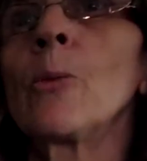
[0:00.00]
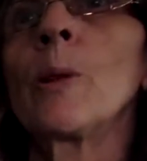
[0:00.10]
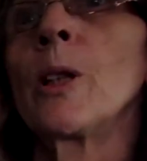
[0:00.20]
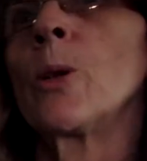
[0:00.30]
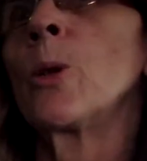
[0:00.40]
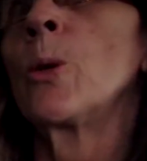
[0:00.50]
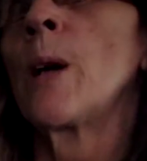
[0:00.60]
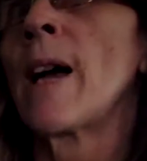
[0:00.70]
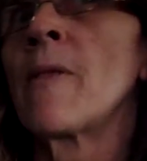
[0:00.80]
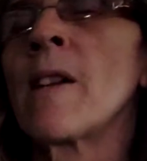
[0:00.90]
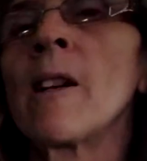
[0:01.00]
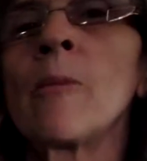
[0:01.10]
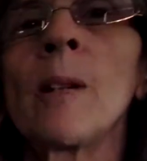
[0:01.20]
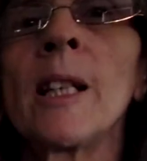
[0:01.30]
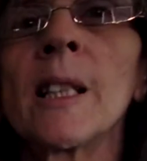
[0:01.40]
we all have our
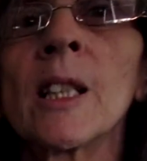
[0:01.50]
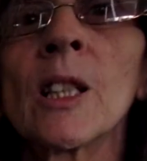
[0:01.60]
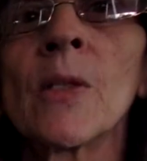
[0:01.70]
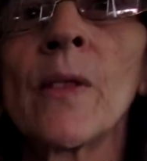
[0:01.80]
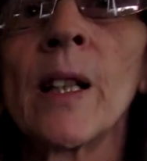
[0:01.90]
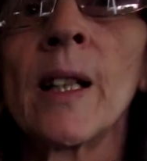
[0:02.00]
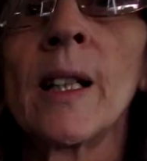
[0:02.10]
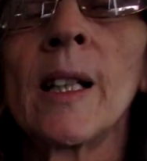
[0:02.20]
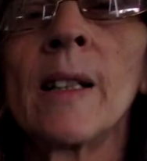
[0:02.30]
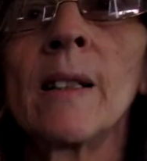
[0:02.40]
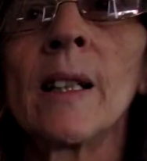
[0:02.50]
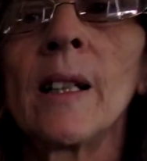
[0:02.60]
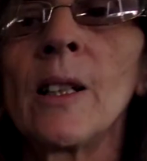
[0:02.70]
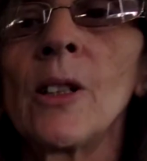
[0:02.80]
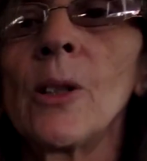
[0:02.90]
own reasons for
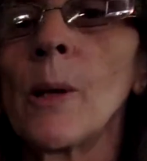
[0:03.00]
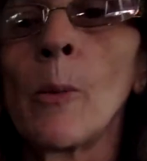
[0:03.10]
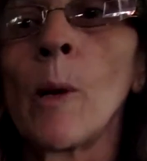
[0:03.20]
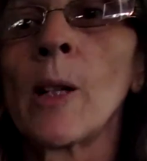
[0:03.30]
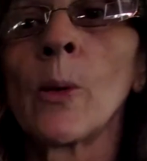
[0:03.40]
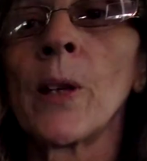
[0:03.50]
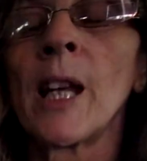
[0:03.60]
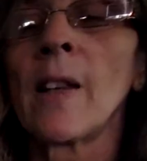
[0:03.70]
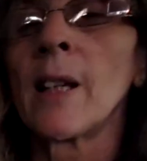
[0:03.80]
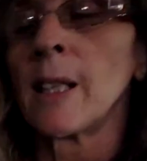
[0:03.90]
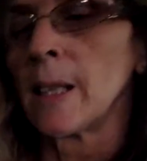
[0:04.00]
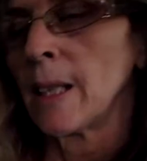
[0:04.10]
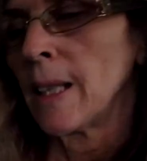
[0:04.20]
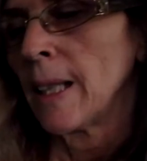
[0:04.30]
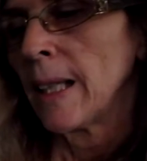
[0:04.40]
doing one or the other.
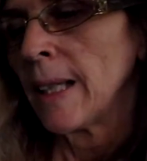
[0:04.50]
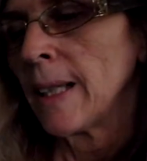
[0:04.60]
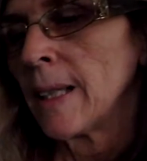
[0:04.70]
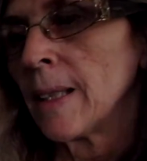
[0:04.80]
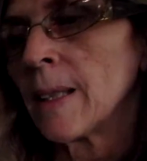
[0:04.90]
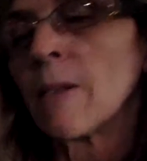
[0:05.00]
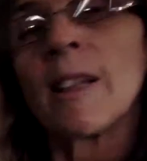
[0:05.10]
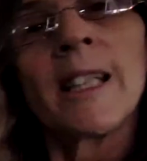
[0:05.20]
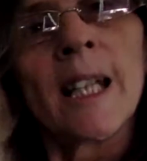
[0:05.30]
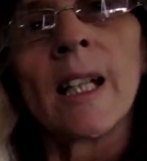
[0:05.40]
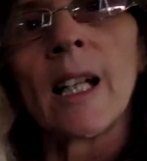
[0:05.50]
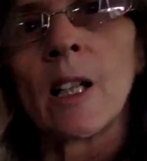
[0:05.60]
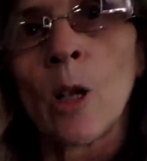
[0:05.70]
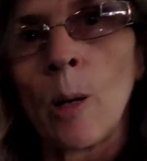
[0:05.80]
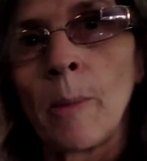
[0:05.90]
So I did get a
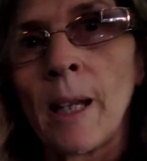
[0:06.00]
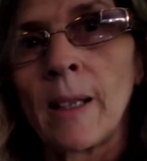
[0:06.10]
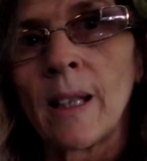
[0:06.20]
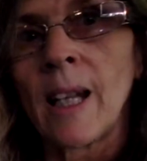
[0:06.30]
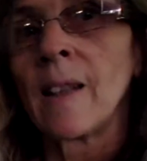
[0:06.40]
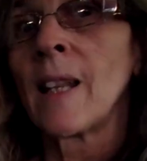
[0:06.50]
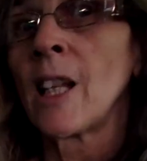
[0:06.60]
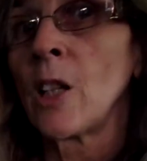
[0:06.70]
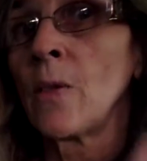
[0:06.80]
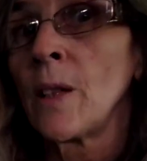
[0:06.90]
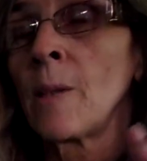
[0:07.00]
comment, and thank you very